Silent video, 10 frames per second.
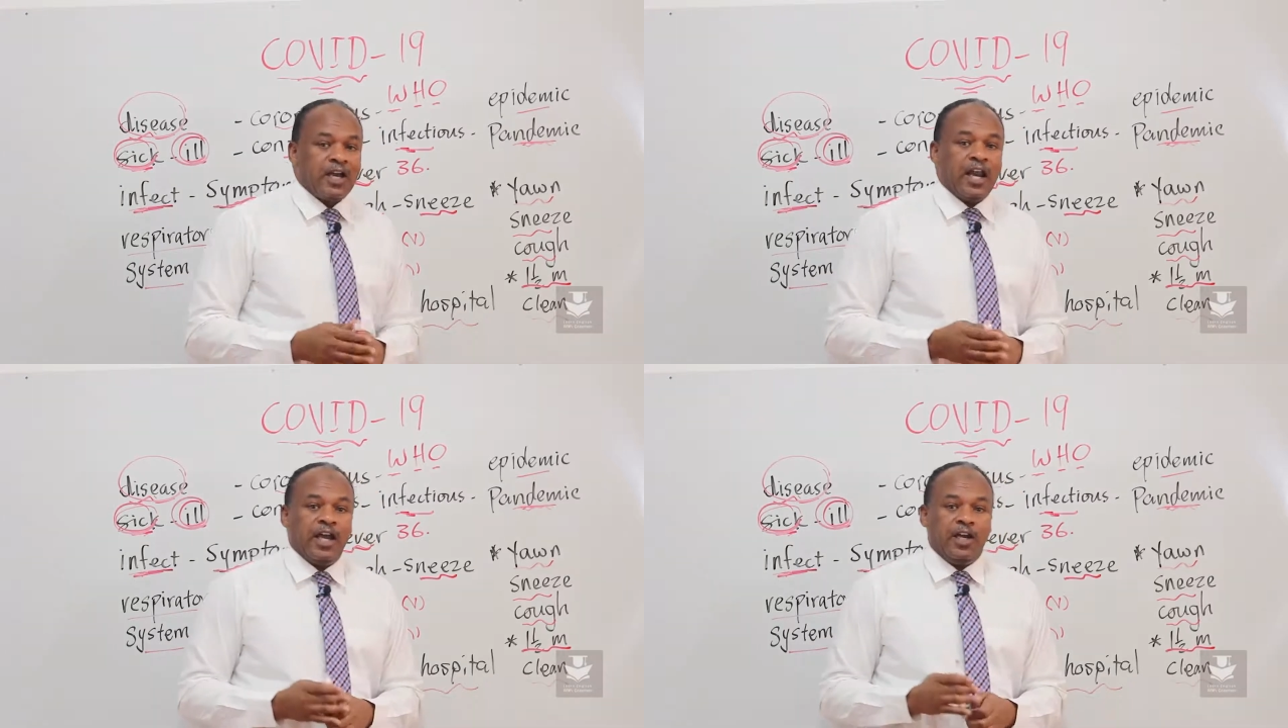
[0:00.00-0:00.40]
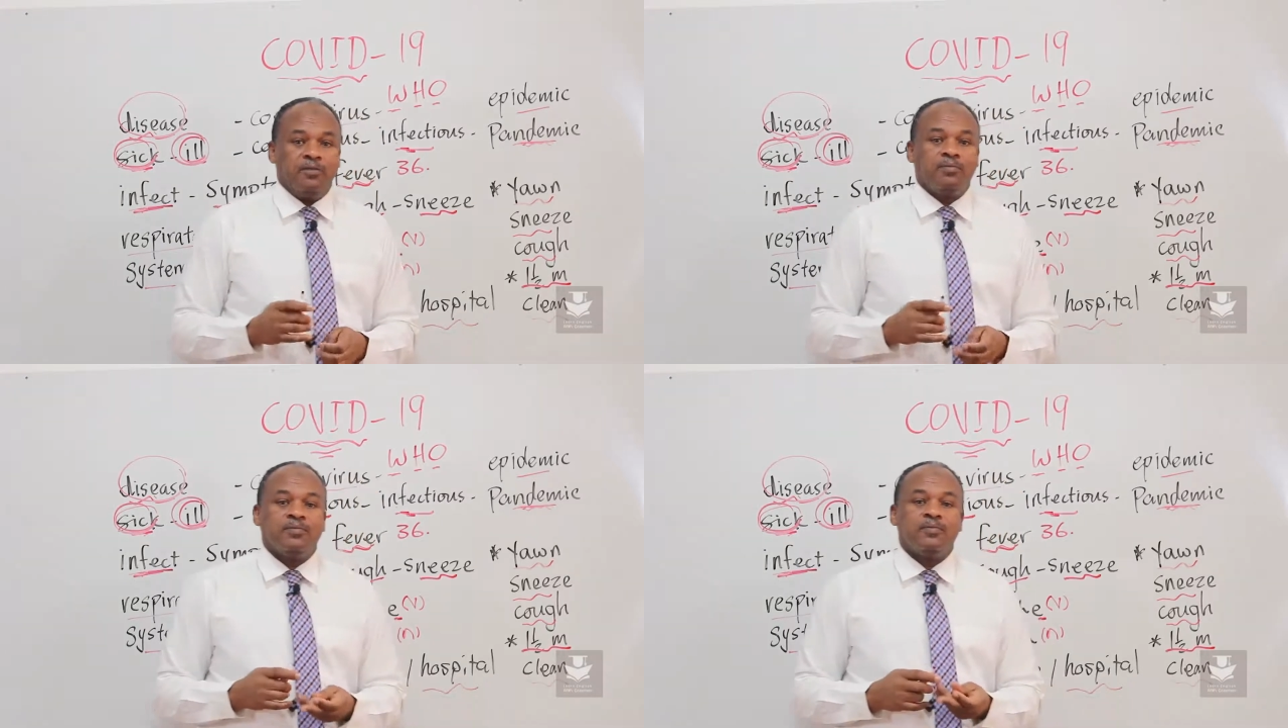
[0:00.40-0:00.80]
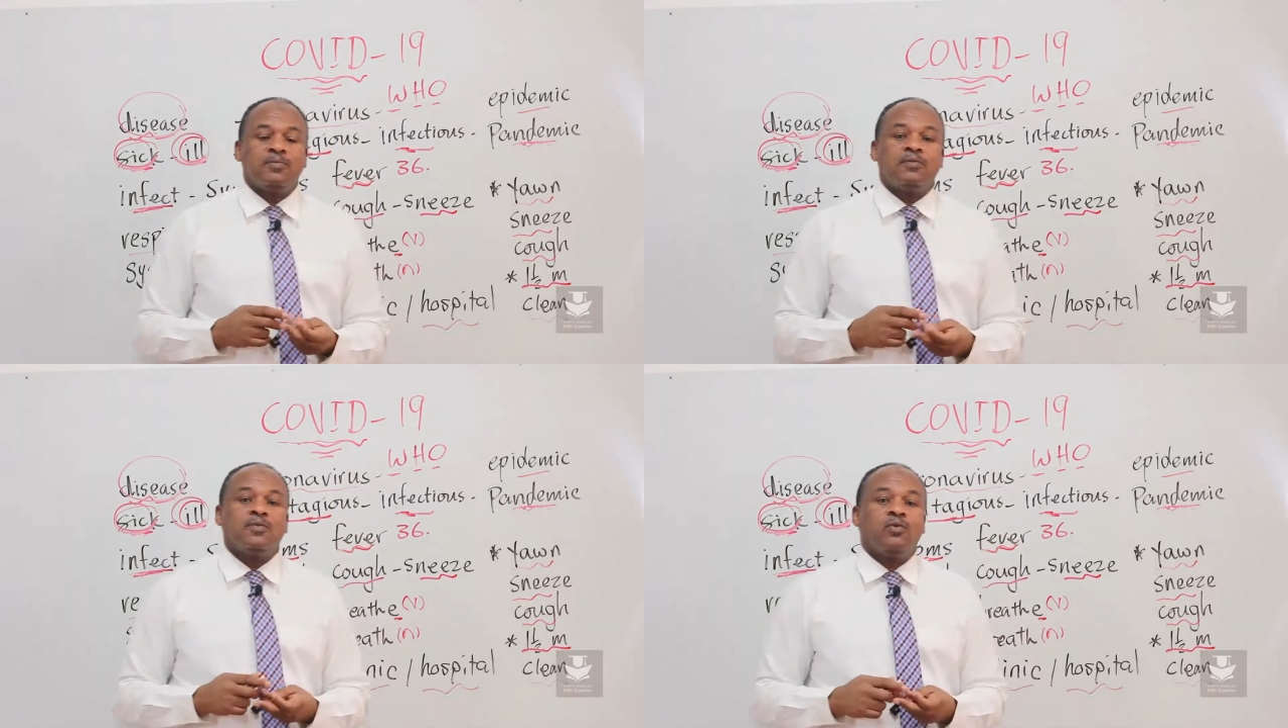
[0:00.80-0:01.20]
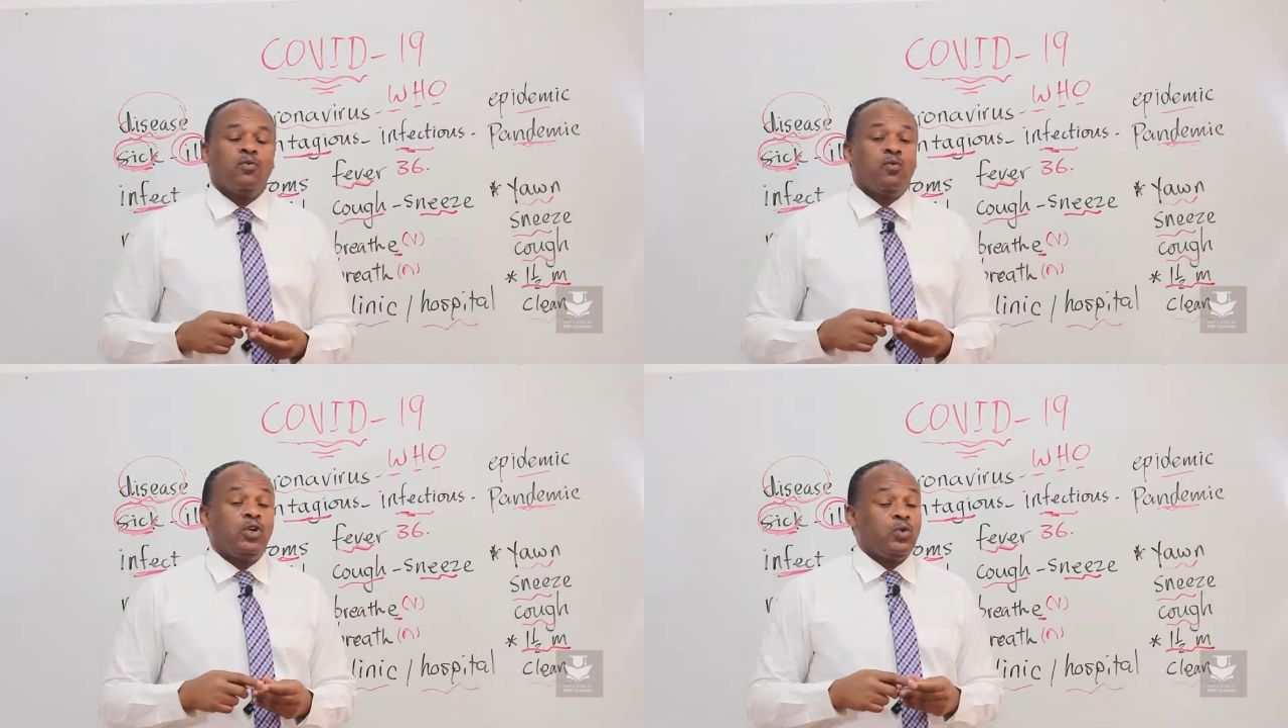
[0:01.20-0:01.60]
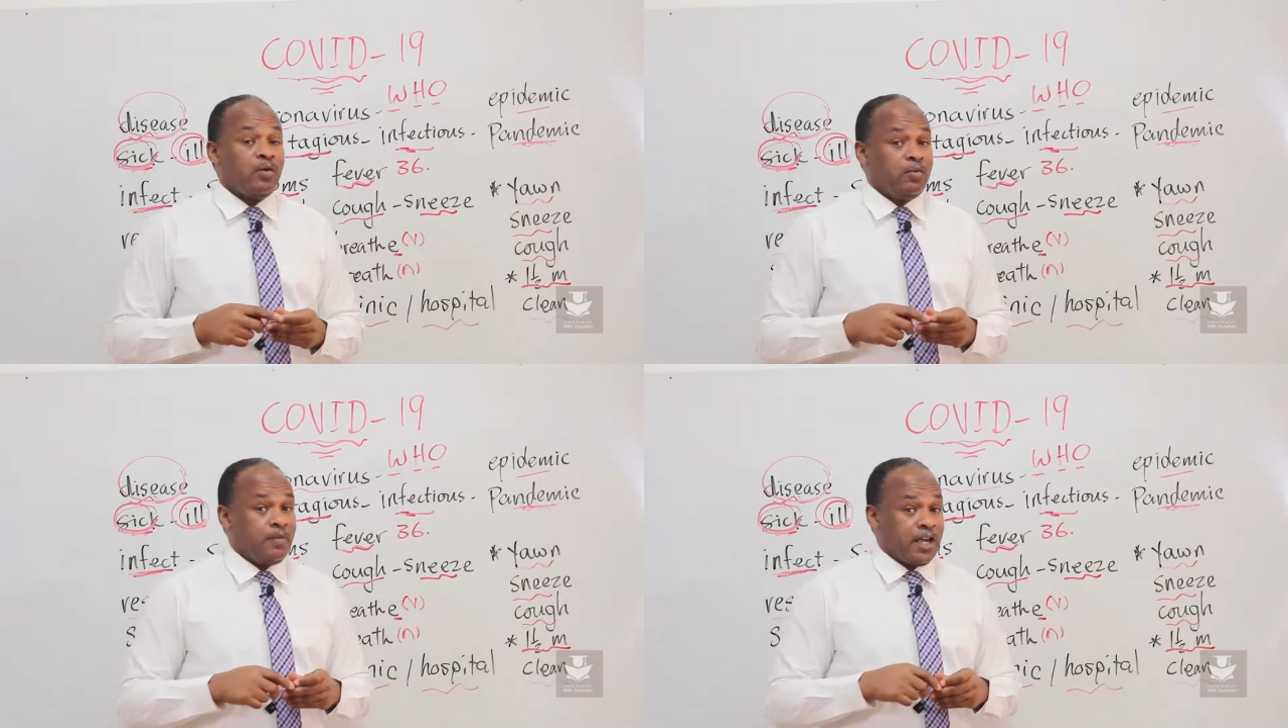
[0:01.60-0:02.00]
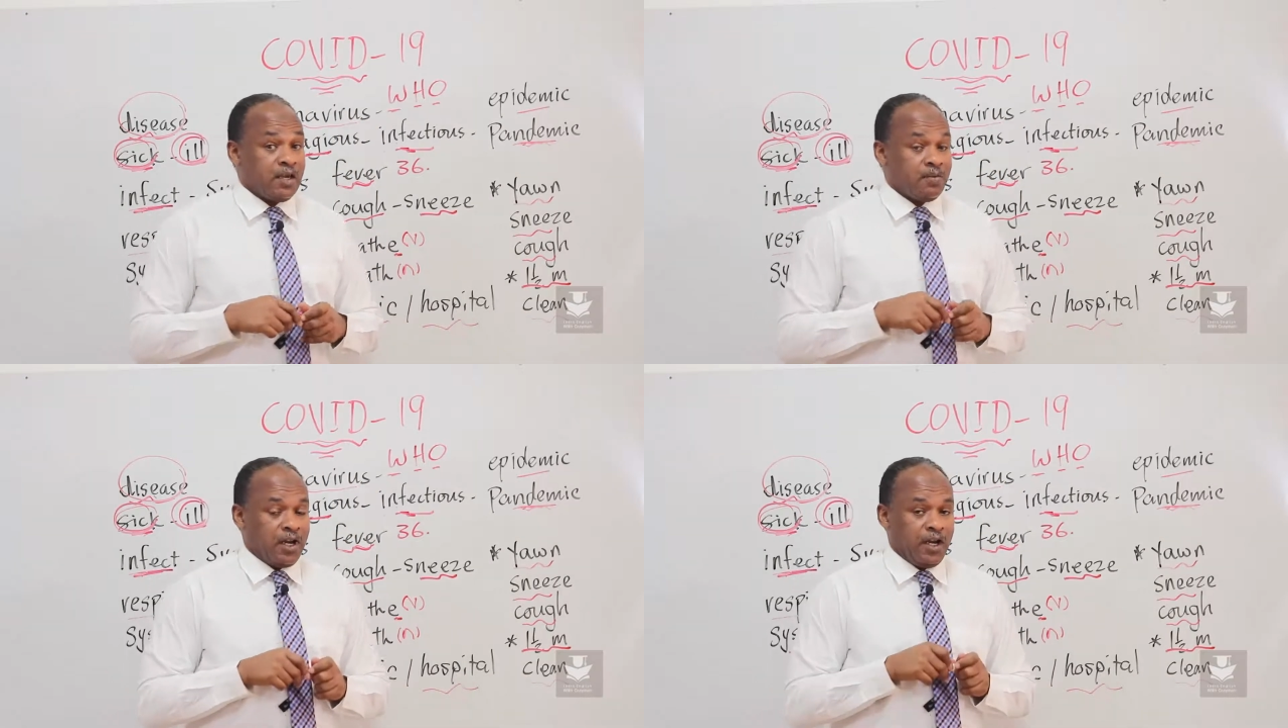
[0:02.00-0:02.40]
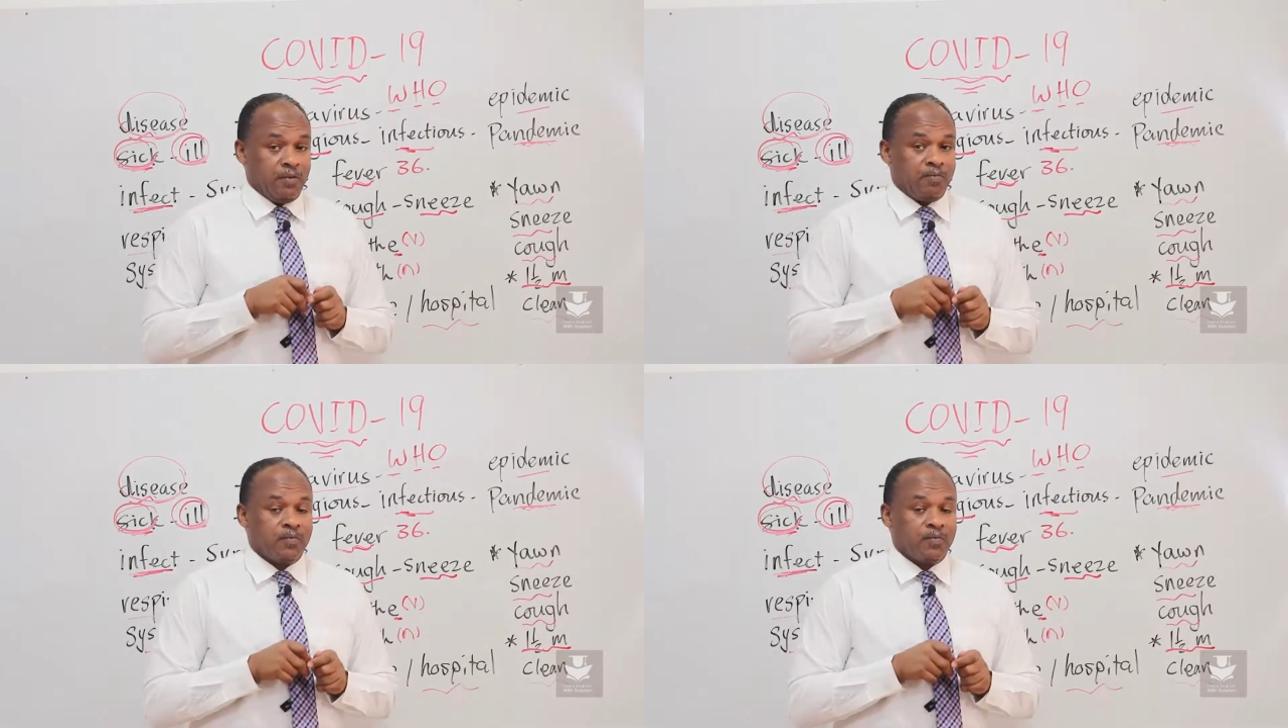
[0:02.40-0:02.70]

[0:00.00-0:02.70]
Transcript: clean. What do I mean by keep clean?